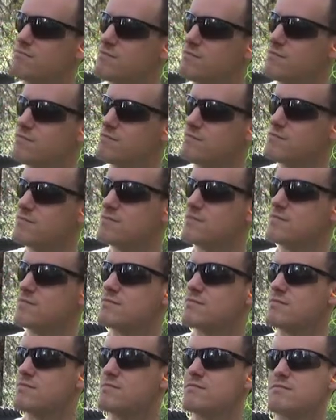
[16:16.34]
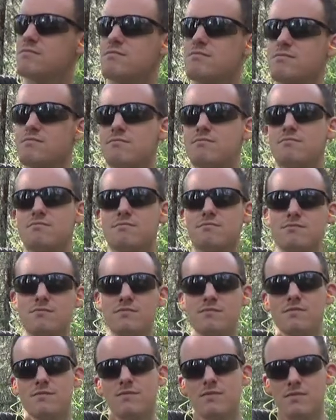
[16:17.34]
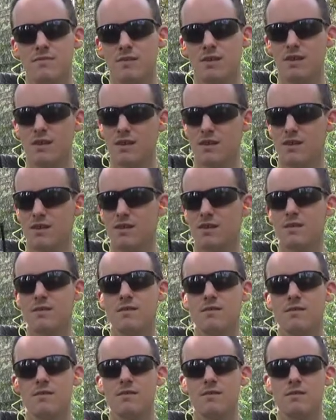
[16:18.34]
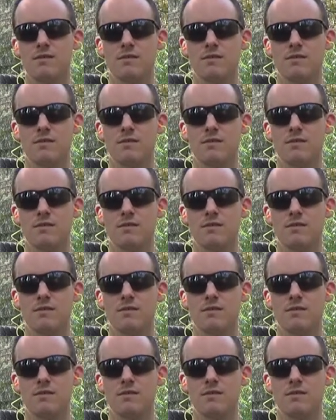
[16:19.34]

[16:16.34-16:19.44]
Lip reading: Nobody speaks.